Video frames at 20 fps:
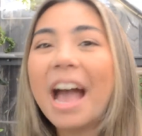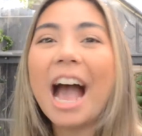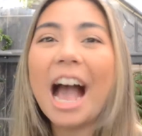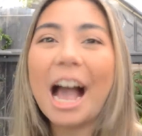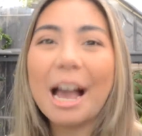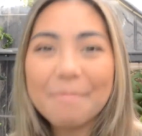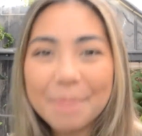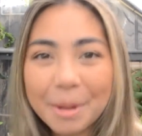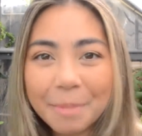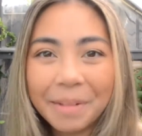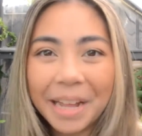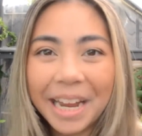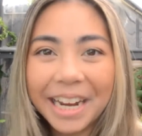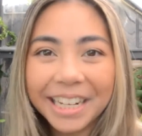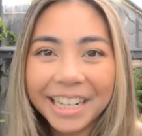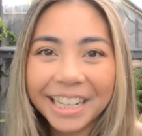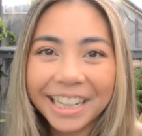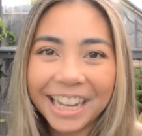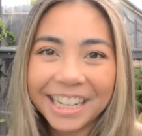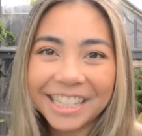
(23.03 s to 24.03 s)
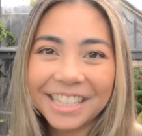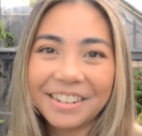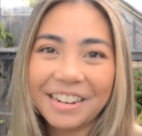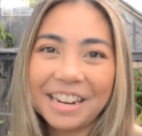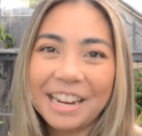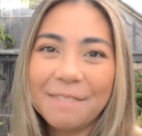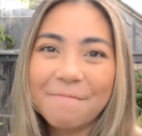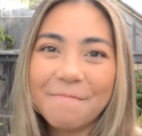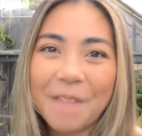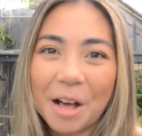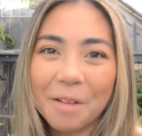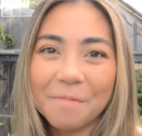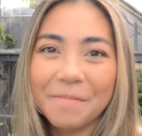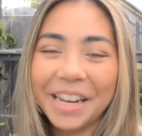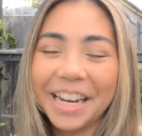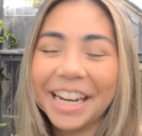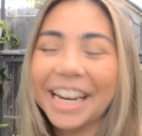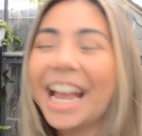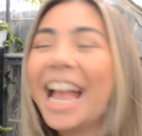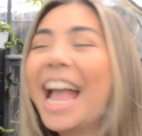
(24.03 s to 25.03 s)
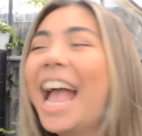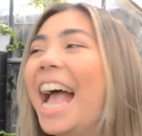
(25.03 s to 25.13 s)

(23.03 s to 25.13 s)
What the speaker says: I'm your plant collector in Melbourne,